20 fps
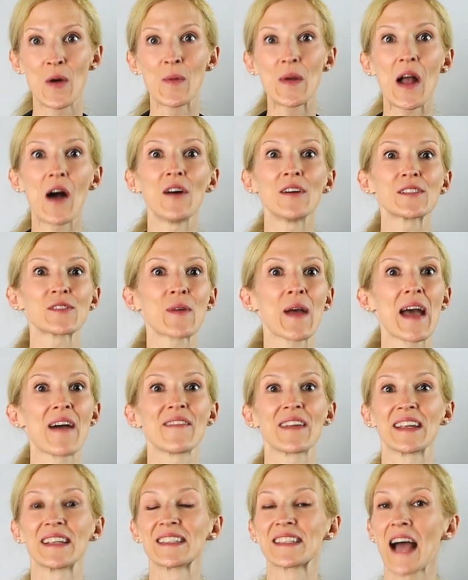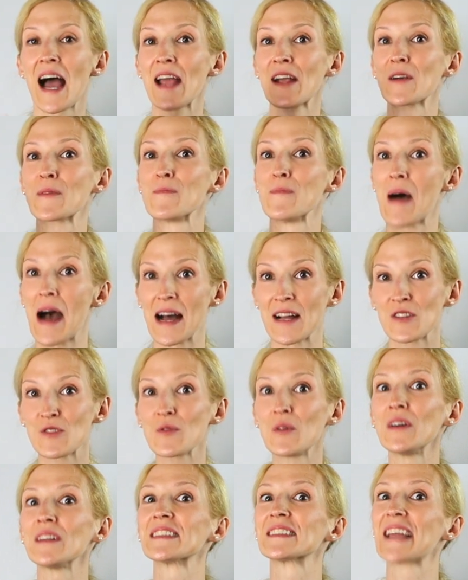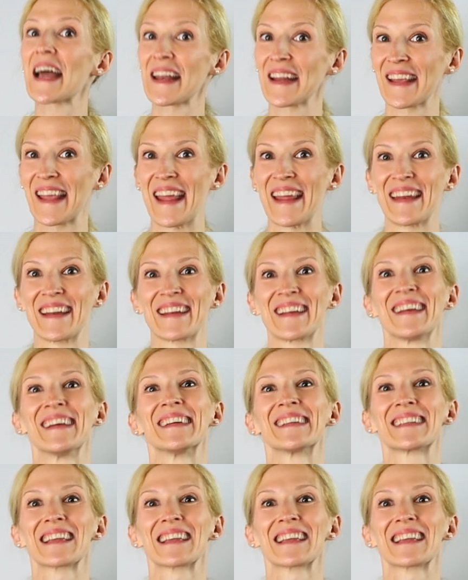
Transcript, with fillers: We also have an entire module dedicated